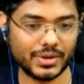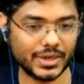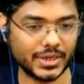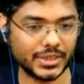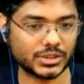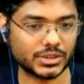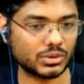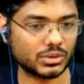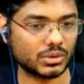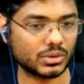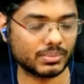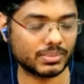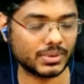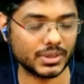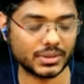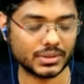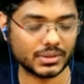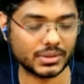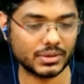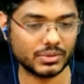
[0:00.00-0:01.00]
a very strong
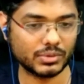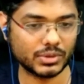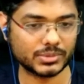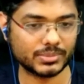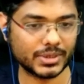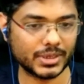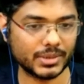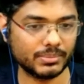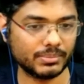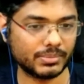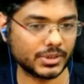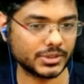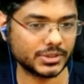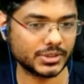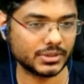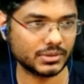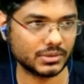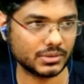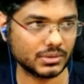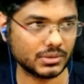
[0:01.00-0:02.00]
player. That was my
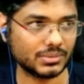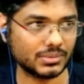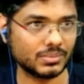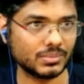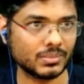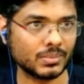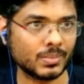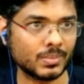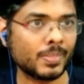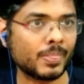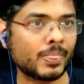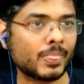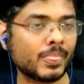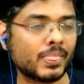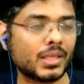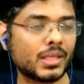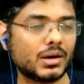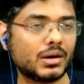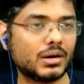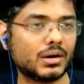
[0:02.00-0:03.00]
impression
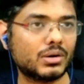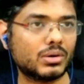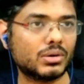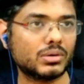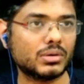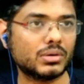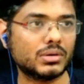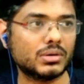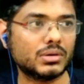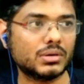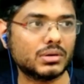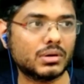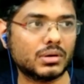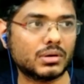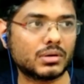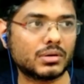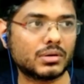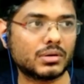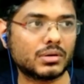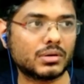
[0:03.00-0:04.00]
around
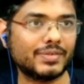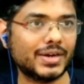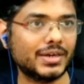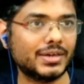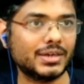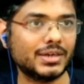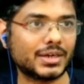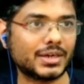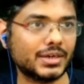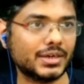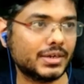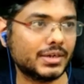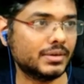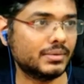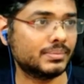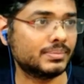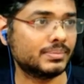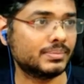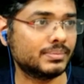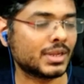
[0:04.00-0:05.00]

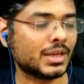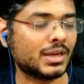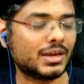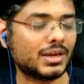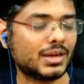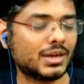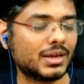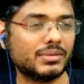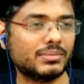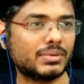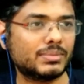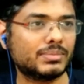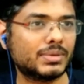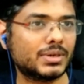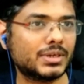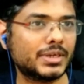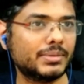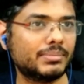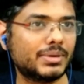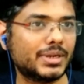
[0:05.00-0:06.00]
2019. I
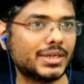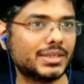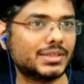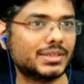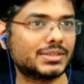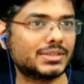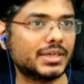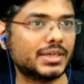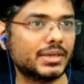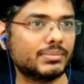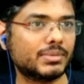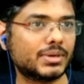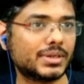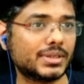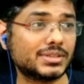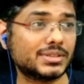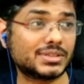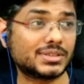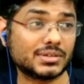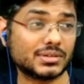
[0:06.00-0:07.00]
remember he played this game
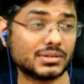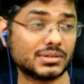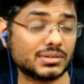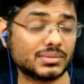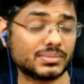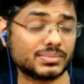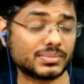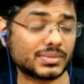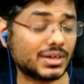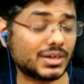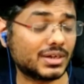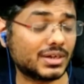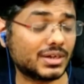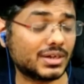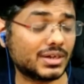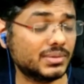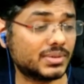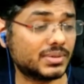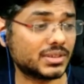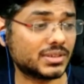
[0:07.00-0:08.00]
against
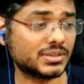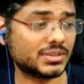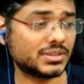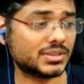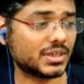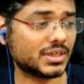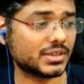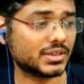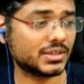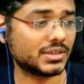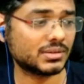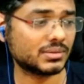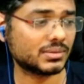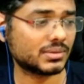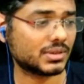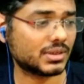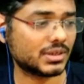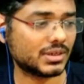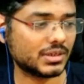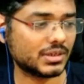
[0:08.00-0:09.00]
Adiban in China,
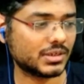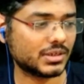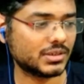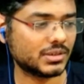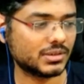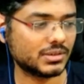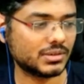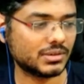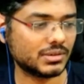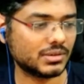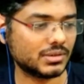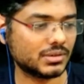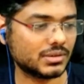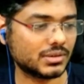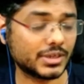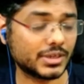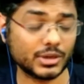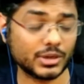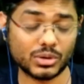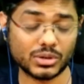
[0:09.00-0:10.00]
and
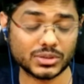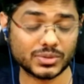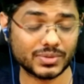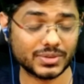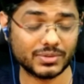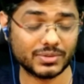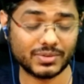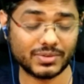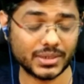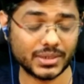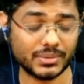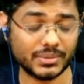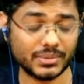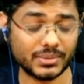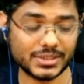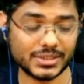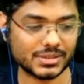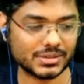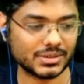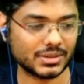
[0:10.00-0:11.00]
he lost with the white
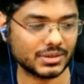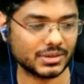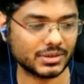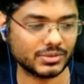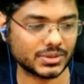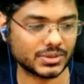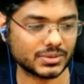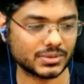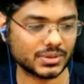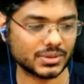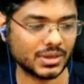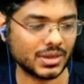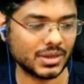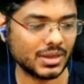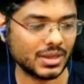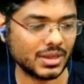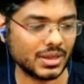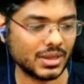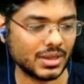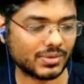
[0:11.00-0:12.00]
pieces, and I was
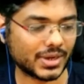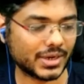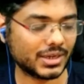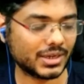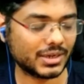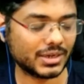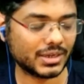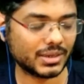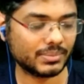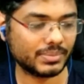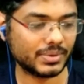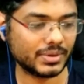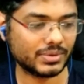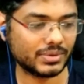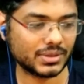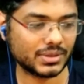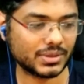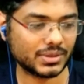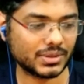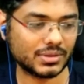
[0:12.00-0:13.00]
quite unhappy
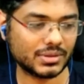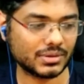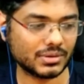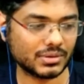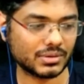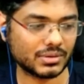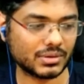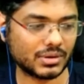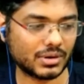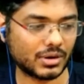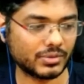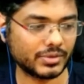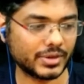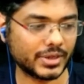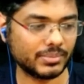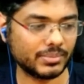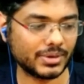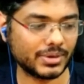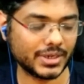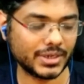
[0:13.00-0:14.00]
with how
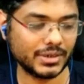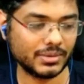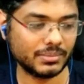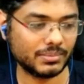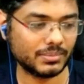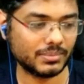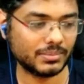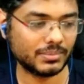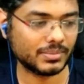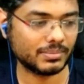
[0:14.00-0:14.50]
he played,